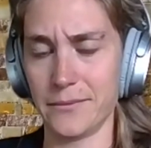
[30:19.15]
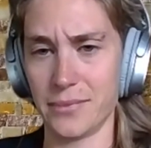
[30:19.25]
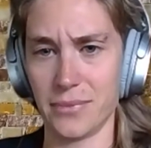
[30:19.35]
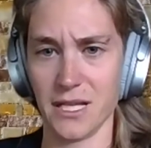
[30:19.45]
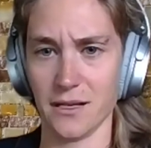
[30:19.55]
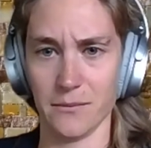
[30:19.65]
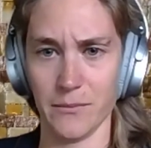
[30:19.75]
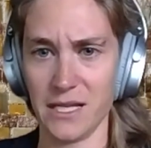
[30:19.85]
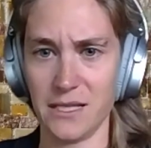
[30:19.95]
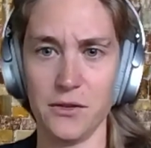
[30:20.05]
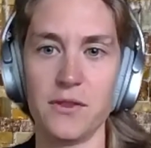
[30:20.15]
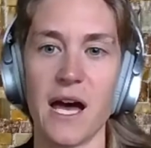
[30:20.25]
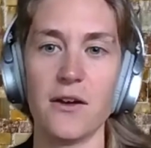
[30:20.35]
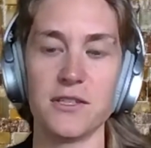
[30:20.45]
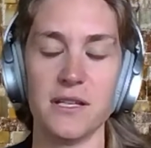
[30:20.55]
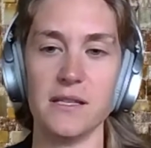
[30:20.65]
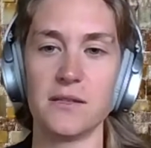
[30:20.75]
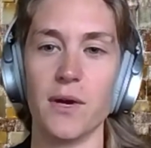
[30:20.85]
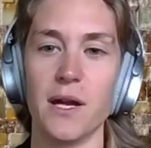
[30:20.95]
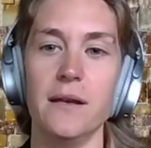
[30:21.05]
the
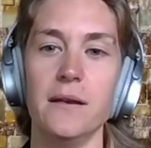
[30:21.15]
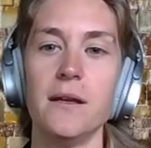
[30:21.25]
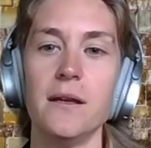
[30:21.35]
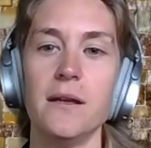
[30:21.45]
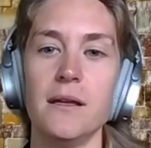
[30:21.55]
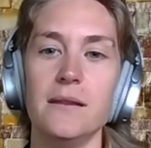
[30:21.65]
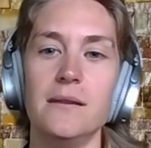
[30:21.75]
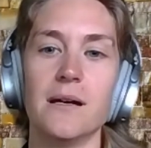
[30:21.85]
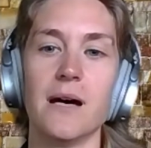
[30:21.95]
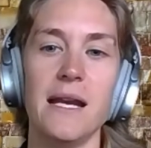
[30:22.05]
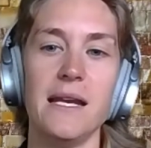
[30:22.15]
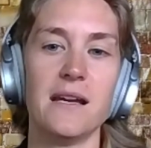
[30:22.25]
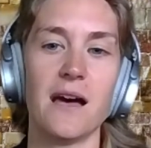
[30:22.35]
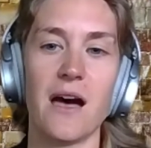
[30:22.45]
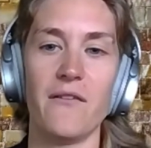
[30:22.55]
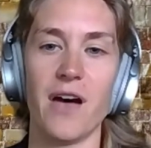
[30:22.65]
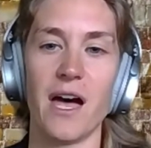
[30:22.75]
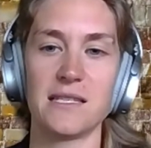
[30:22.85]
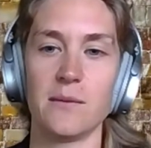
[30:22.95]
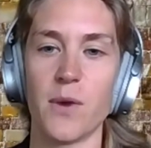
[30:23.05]
mid-2000s, when the idea of
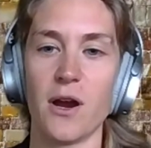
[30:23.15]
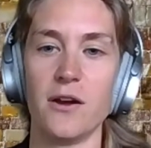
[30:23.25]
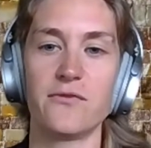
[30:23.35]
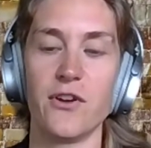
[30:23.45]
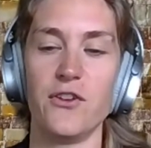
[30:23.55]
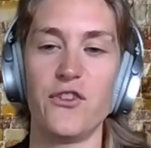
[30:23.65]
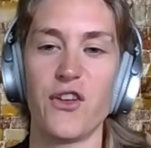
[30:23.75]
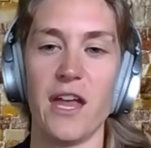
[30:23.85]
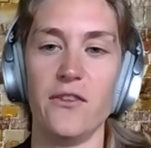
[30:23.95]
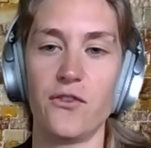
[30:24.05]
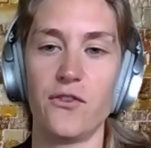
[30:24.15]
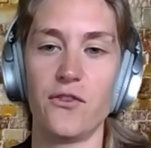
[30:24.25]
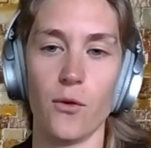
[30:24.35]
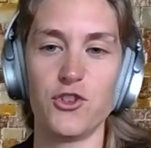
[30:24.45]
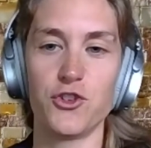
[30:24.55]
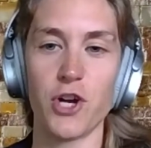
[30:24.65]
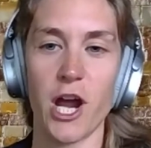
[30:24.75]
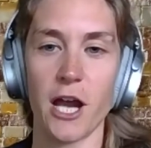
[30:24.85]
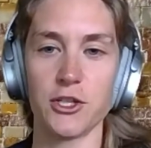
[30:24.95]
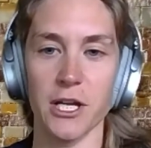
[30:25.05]
SMRs first gained so much
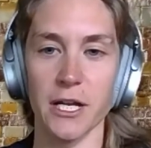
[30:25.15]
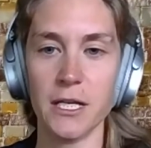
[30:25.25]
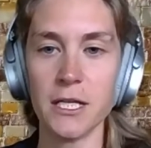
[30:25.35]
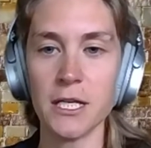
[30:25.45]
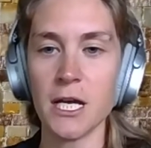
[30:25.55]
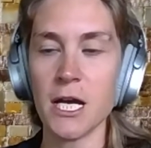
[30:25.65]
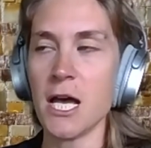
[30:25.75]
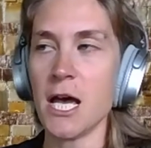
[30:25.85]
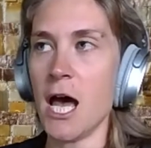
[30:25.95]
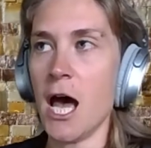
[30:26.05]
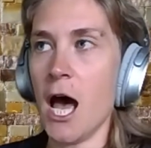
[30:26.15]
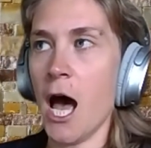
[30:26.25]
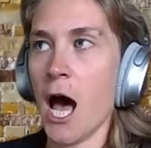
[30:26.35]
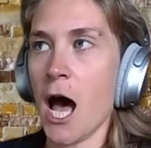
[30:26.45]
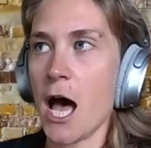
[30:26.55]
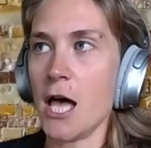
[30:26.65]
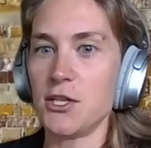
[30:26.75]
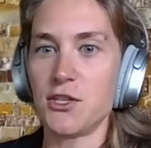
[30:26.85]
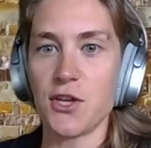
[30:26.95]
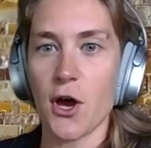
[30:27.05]
traction.
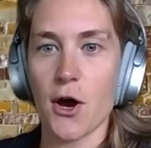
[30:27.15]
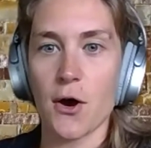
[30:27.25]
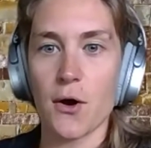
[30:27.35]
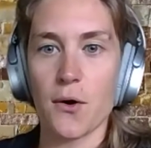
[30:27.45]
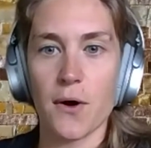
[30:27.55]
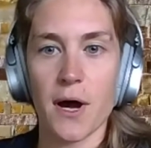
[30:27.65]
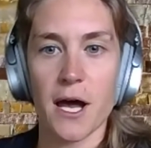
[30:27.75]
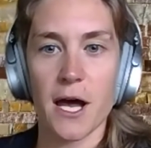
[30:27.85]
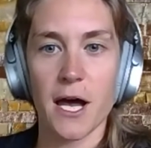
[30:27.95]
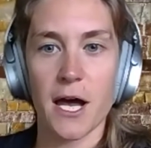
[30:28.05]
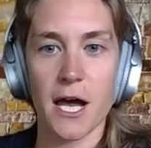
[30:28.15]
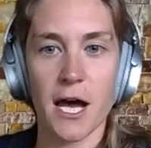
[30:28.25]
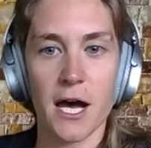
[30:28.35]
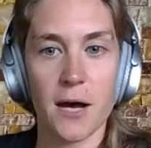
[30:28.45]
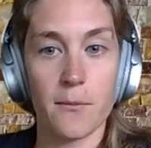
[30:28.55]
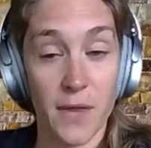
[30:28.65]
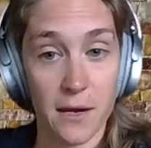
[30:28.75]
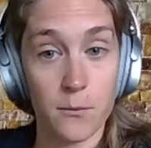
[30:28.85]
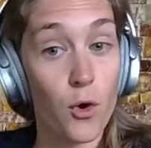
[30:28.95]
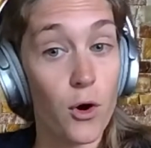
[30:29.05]
So
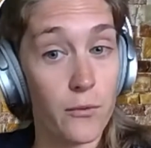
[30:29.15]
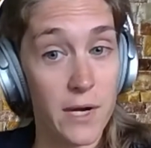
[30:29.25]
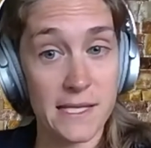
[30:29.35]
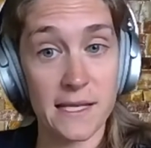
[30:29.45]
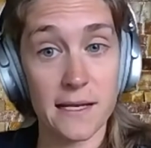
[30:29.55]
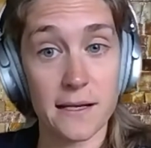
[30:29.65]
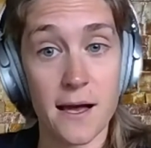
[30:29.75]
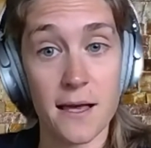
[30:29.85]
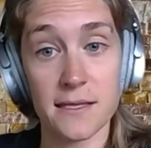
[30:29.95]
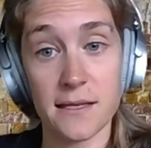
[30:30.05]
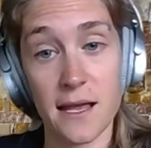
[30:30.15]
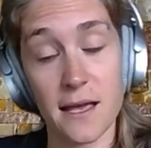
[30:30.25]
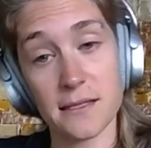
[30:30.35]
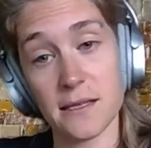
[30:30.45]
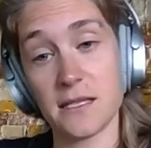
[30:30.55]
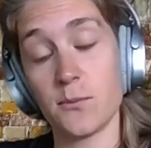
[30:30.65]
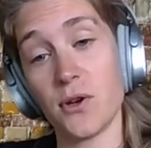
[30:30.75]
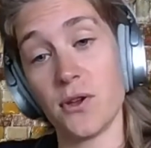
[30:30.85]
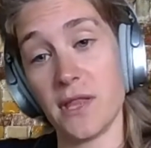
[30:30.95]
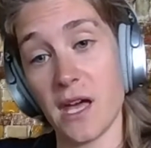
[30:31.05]
like more recent cost analysis
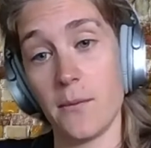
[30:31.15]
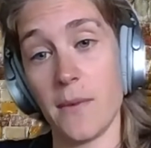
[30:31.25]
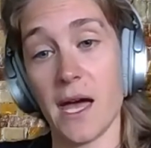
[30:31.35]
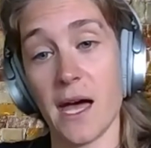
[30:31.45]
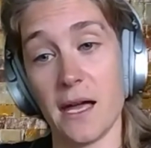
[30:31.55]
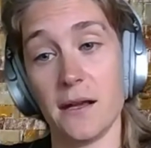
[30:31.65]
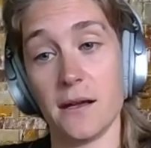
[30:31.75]
put them at